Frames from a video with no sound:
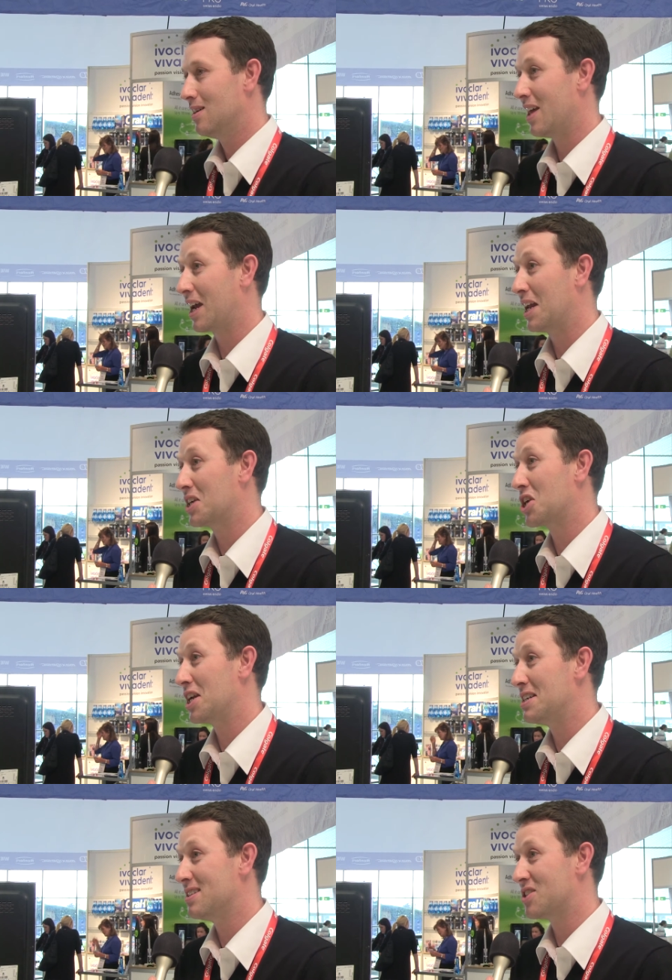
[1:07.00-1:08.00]
they can
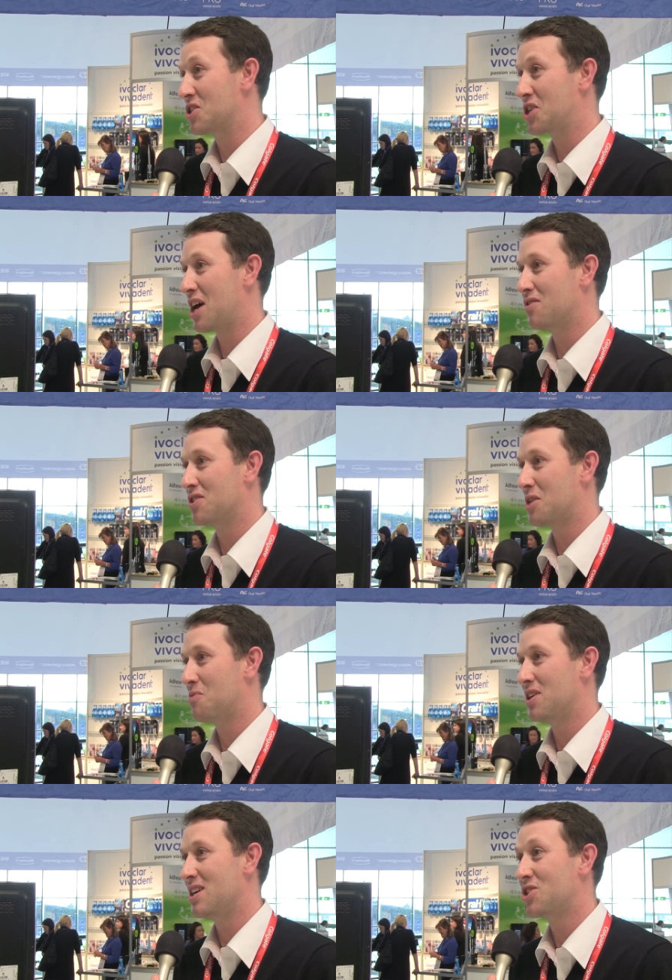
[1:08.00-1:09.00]
actually discover
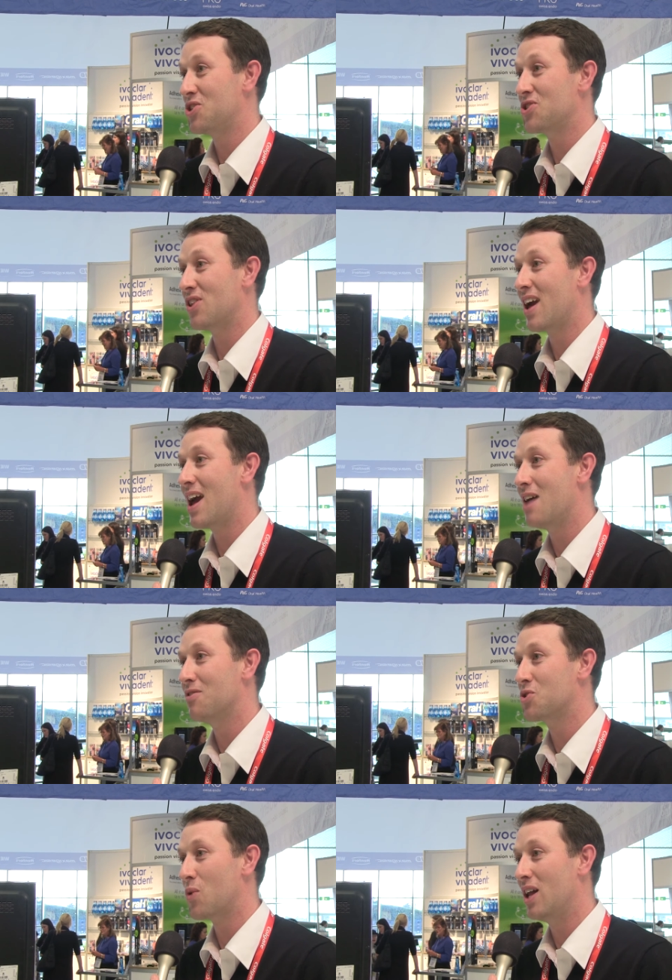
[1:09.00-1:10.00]
some of the issues that they
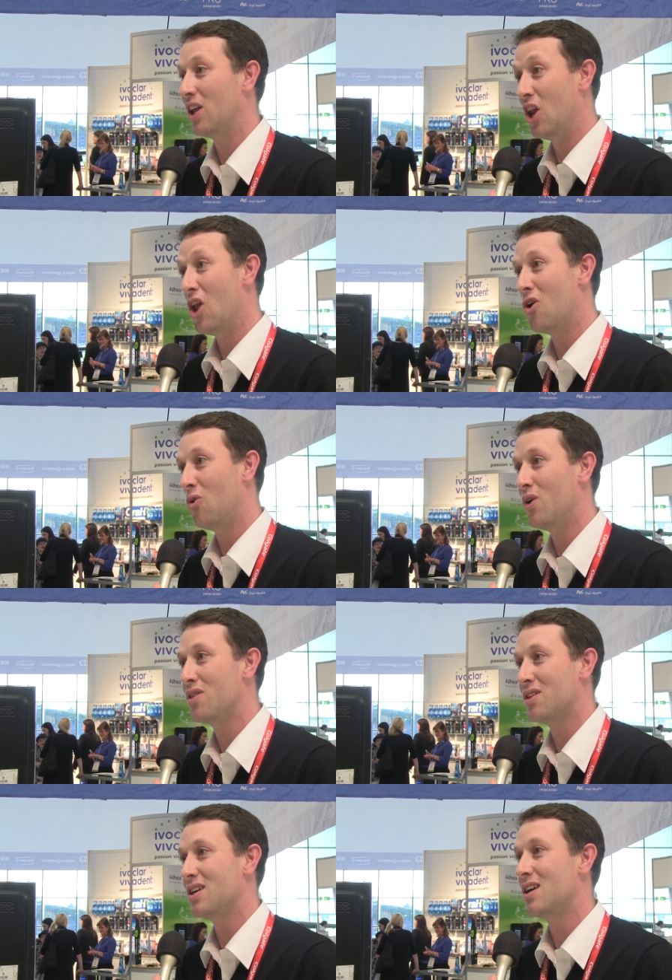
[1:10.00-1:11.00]
have as well, along
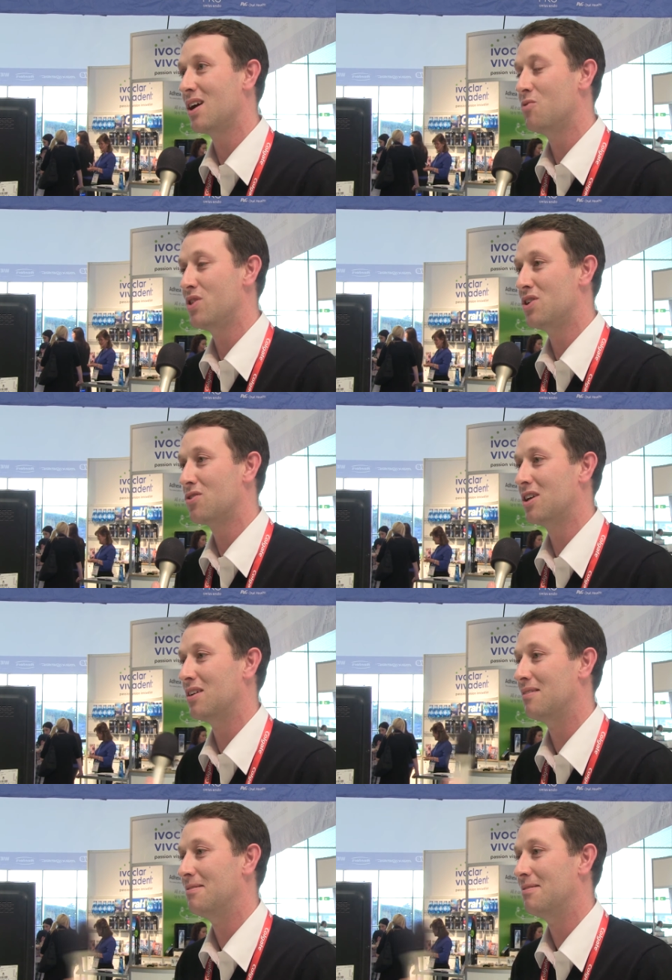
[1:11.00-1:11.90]
with the uh, with the doctor.